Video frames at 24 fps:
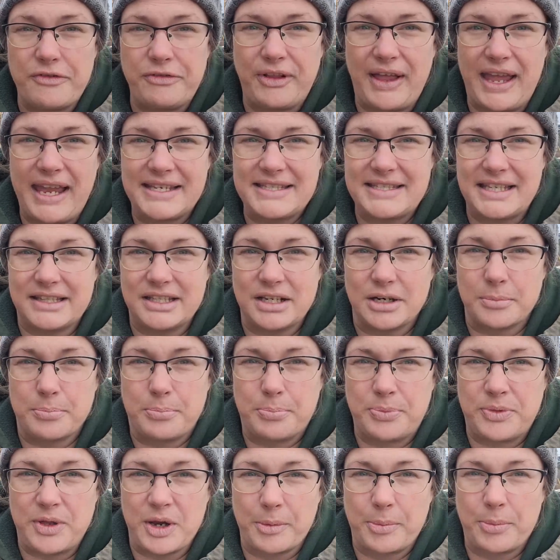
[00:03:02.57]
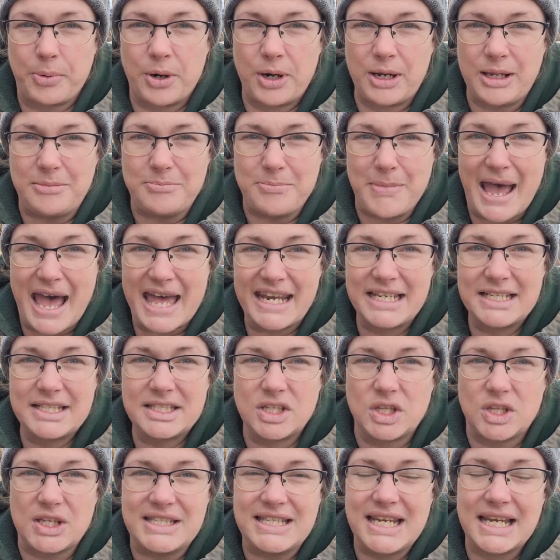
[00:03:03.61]
the flakes, and they're pretty matted,
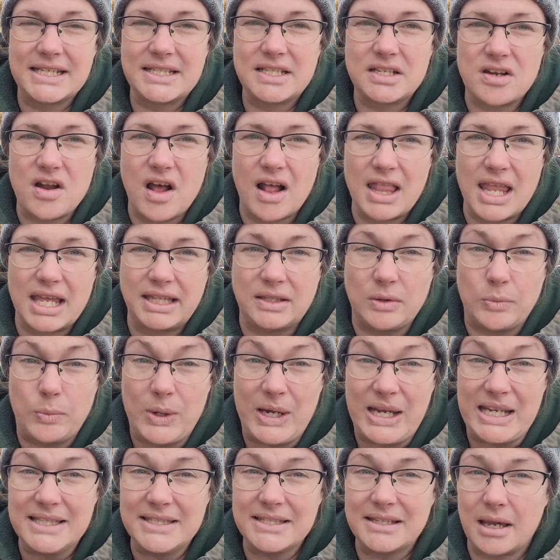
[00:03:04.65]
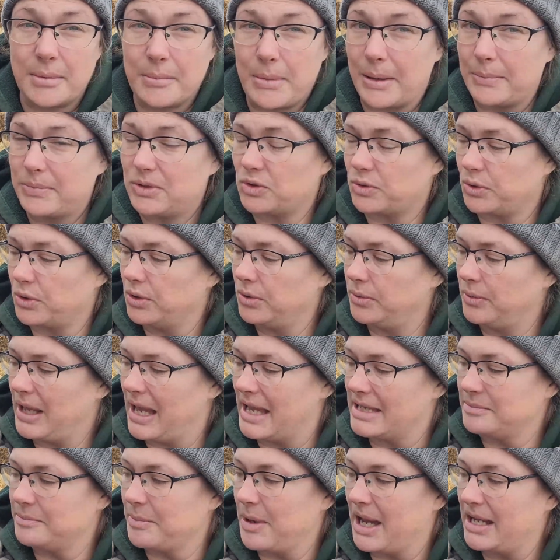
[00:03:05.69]
so they tend to not let the weeds come up through
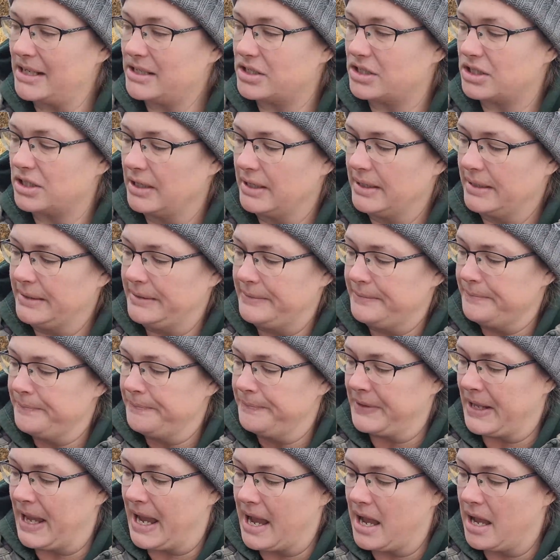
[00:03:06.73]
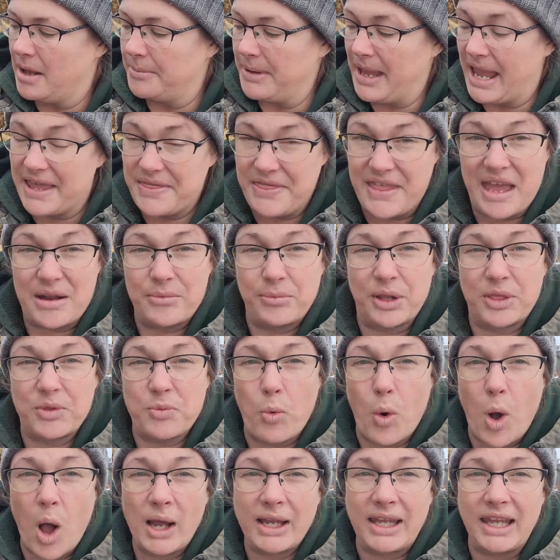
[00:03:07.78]
as much. And then with
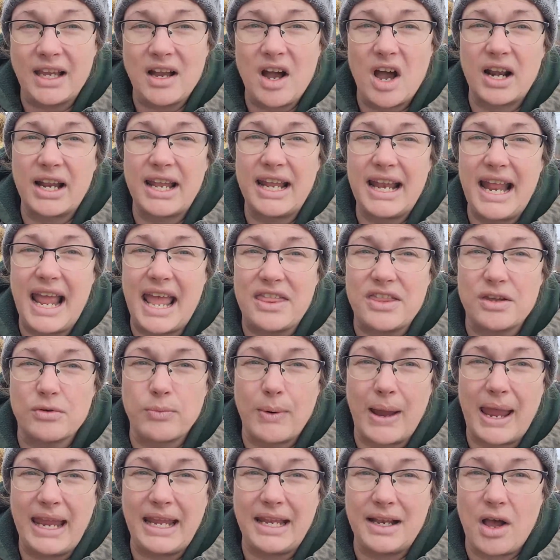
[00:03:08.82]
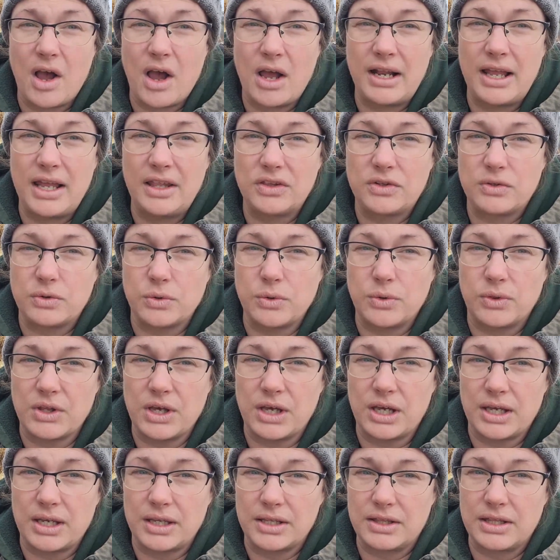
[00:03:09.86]
walking on it and the rain on it through
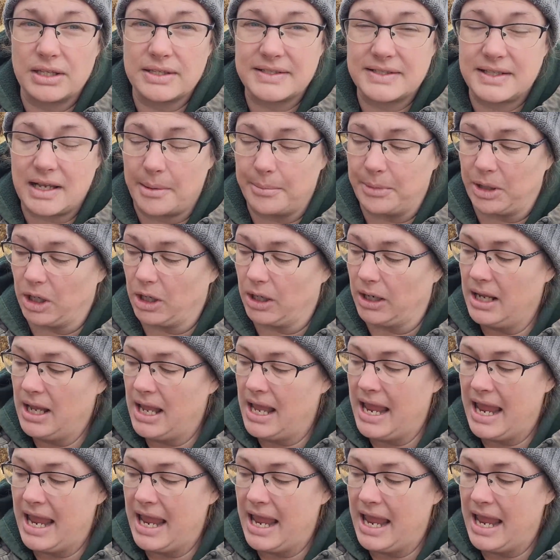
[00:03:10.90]
the summer,